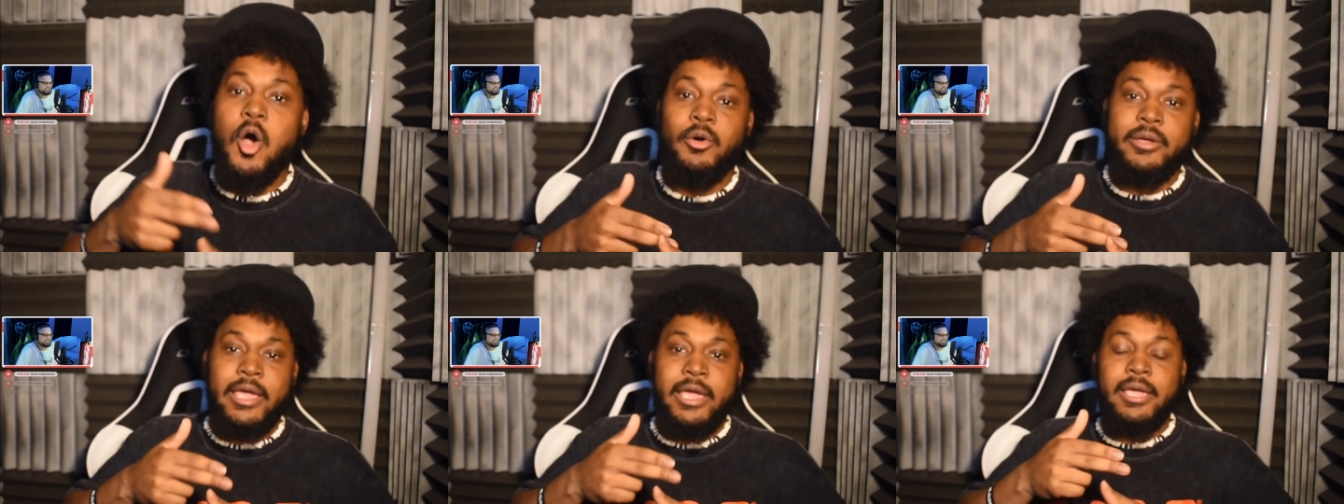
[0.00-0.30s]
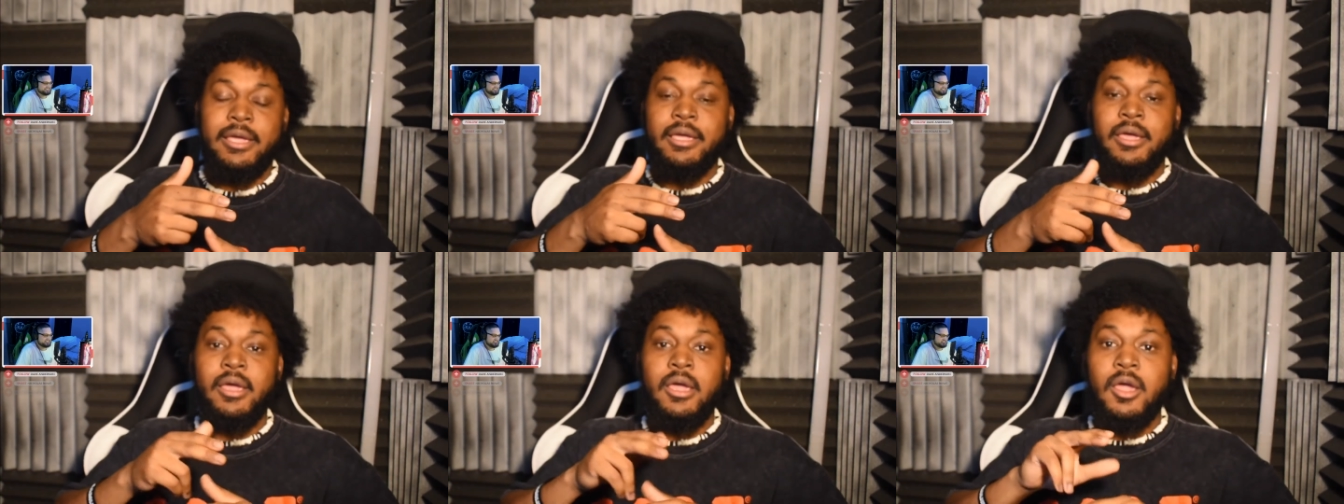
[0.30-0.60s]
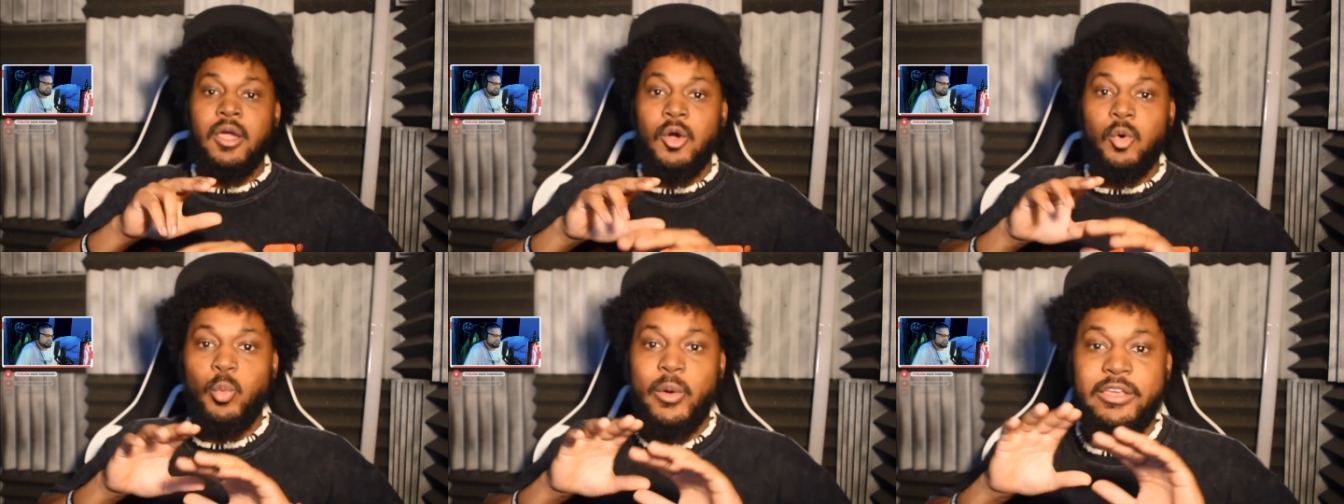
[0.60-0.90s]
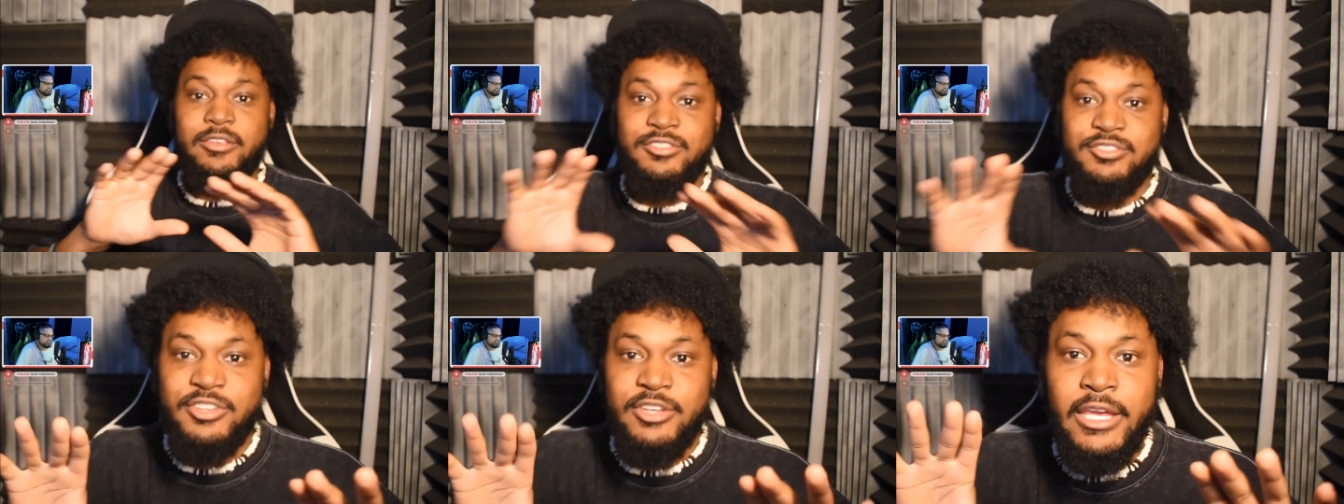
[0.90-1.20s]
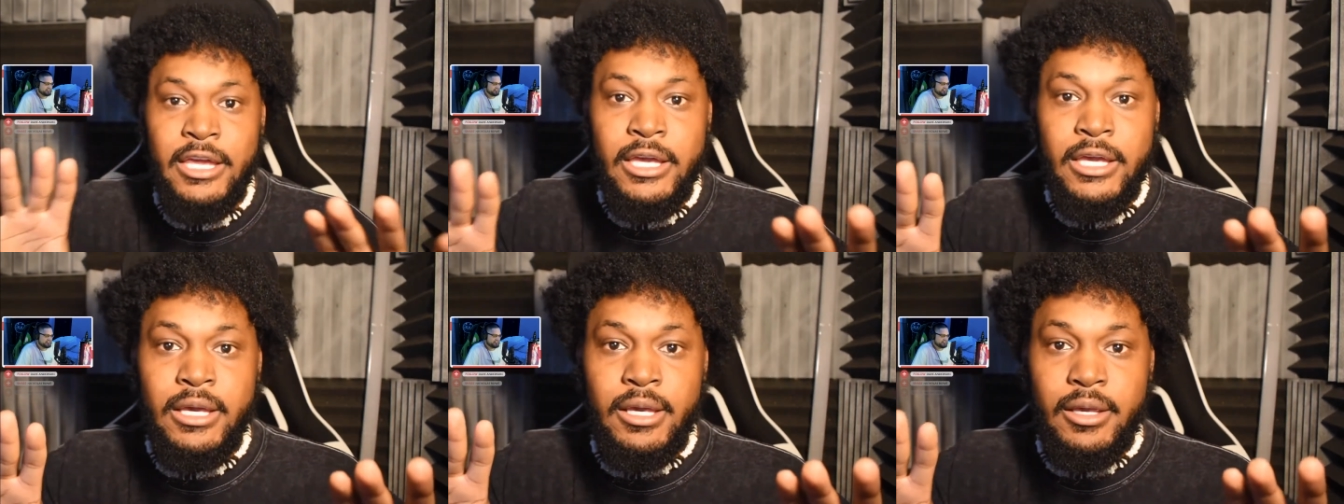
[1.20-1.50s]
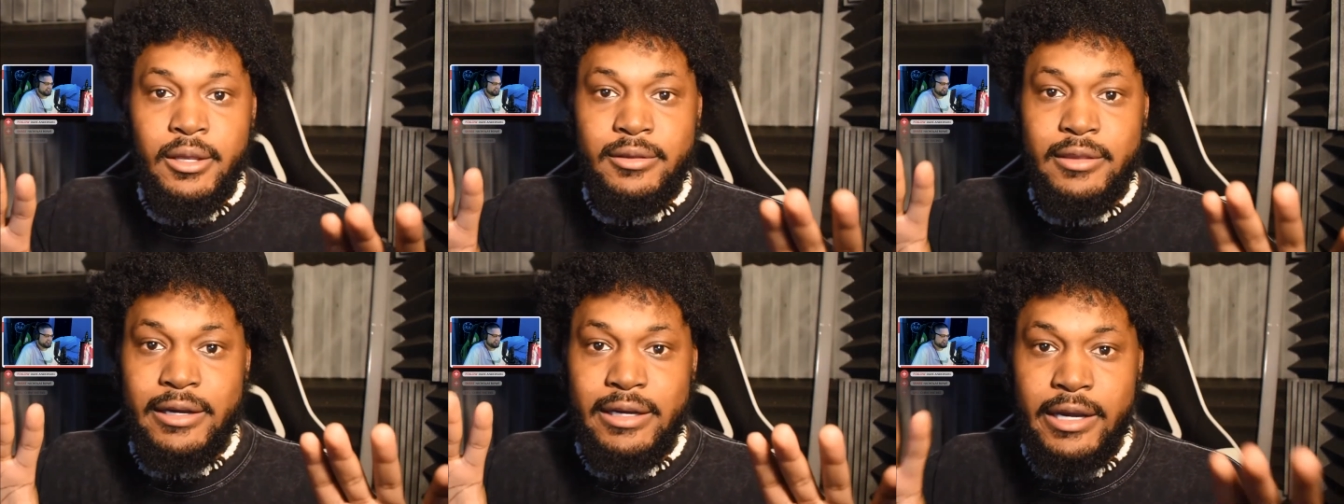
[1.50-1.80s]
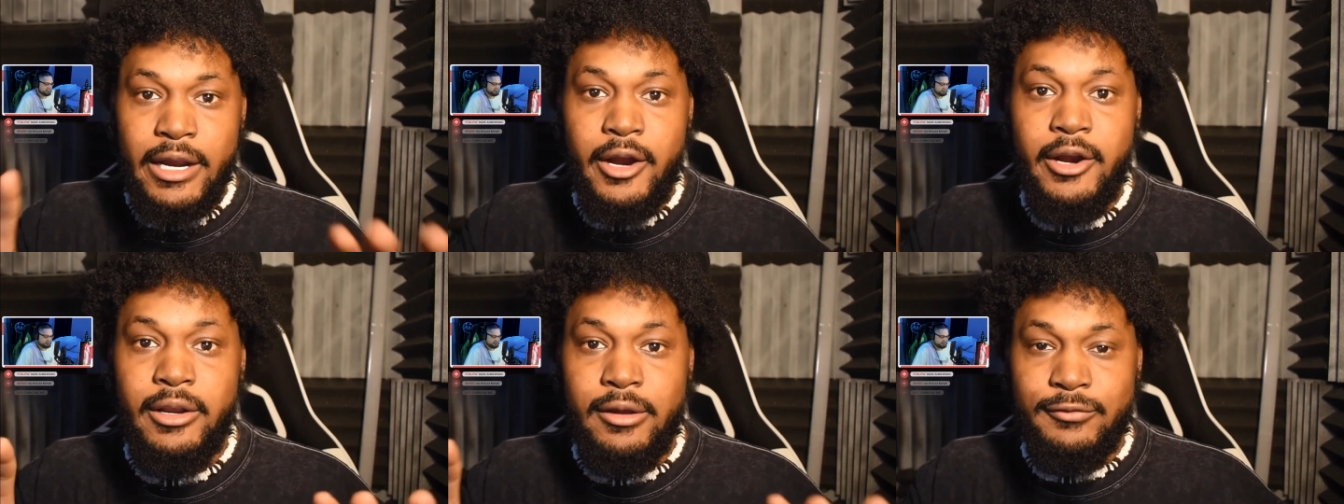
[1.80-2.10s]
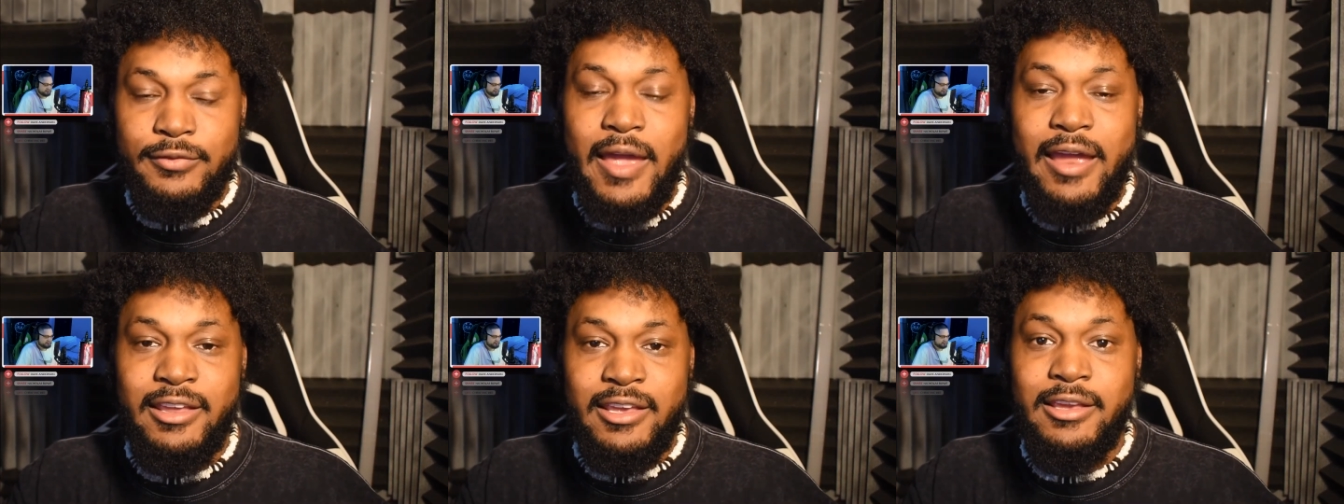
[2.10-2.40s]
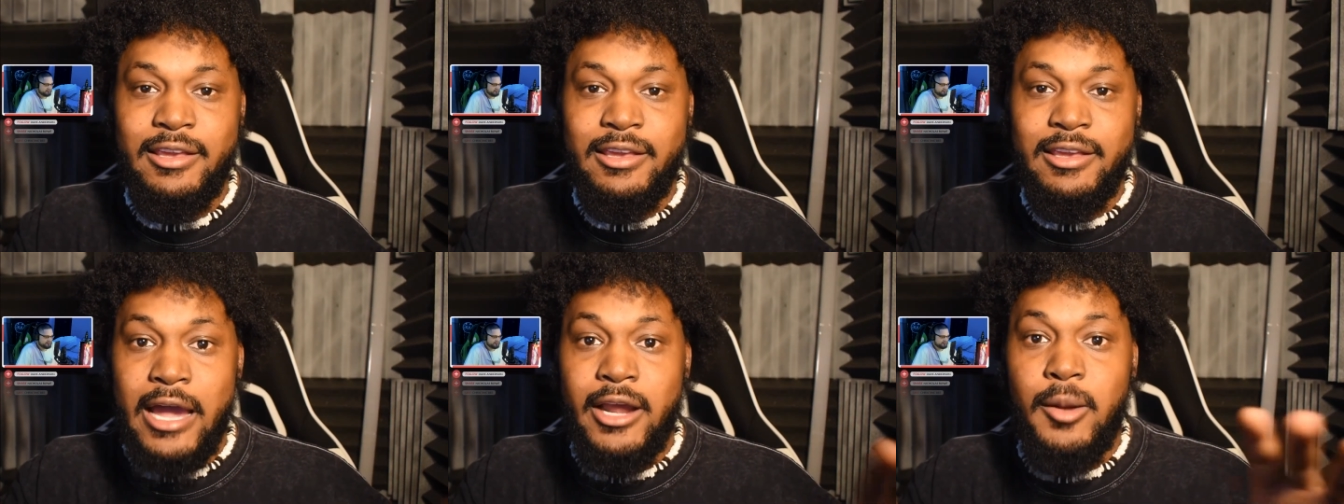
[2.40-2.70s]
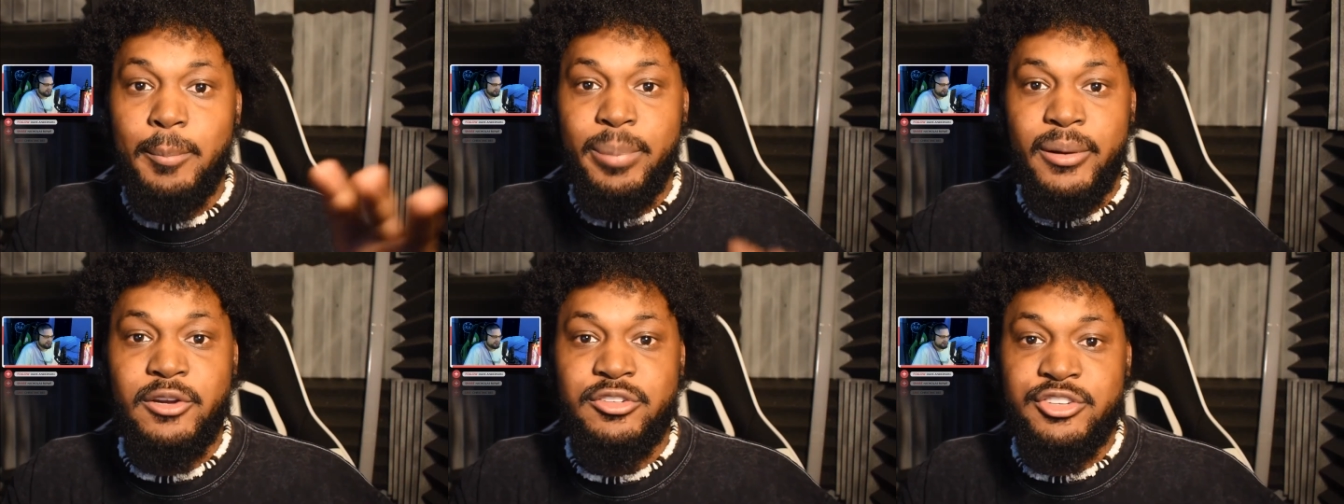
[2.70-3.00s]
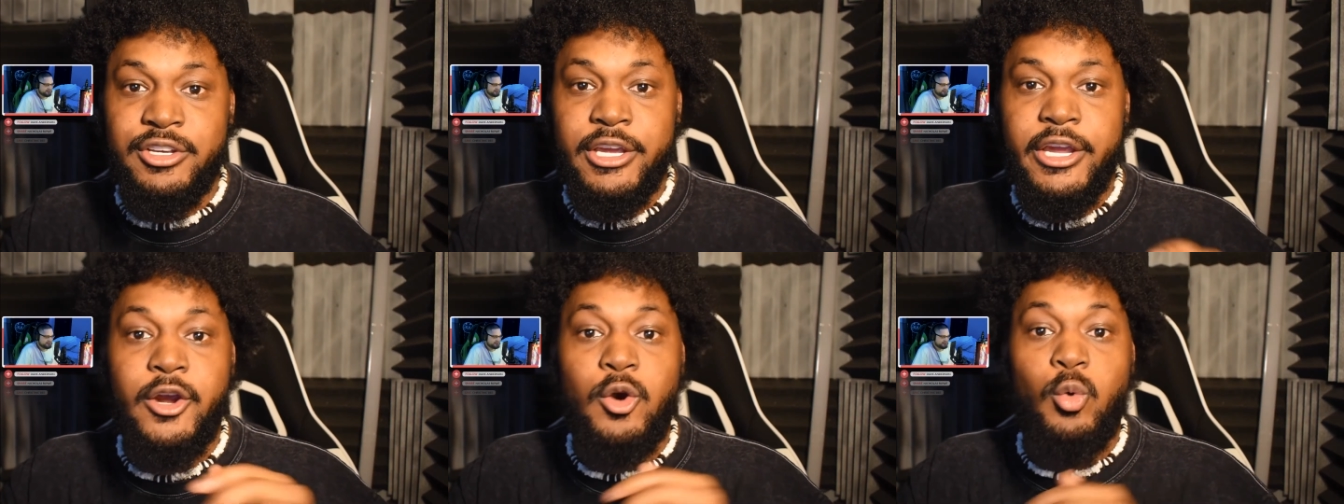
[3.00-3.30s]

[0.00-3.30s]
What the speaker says: Okay, we see the narrative that he's kind of pushing here.